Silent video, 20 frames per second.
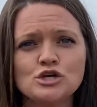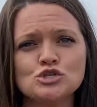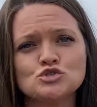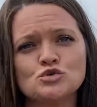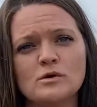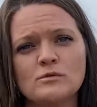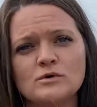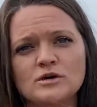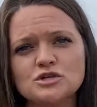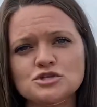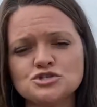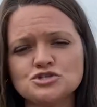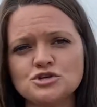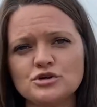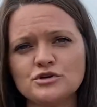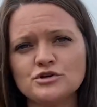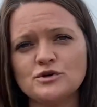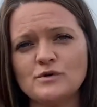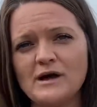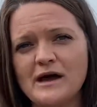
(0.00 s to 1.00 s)
So I want to show
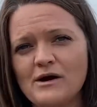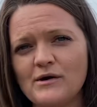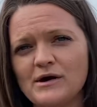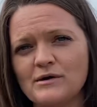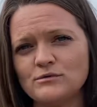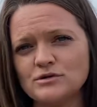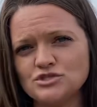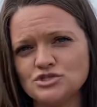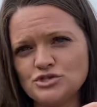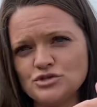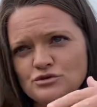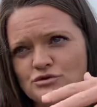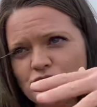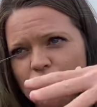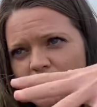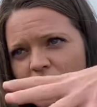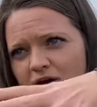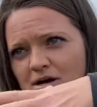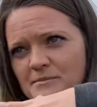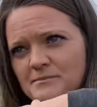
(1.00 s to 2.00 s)
you how I would tune
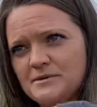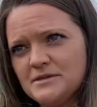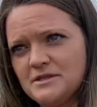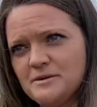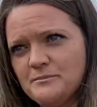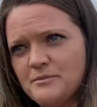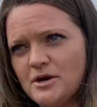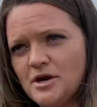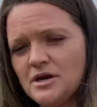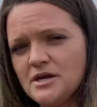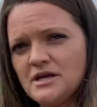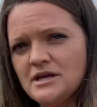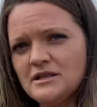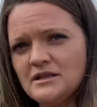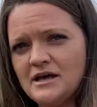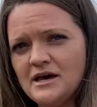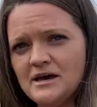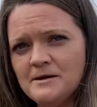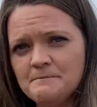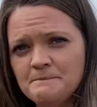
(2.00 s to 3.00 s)
her up in the parking
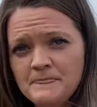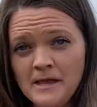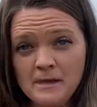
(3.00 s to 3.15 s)
lot